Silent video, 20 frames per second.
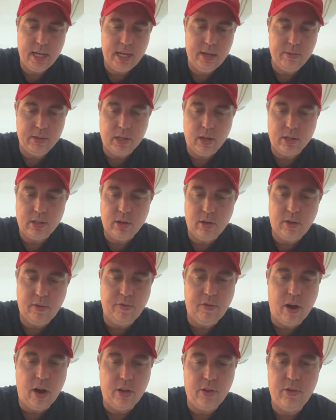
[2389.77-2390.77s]
and he was
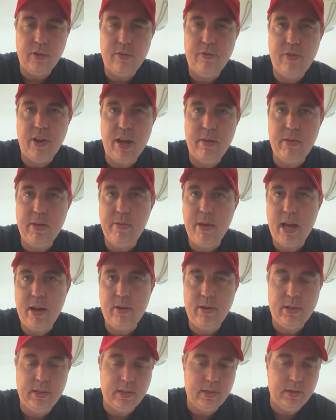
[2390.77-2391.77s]
also the father in Family
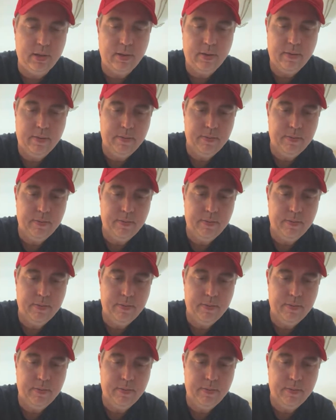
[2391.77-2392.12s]
Matters.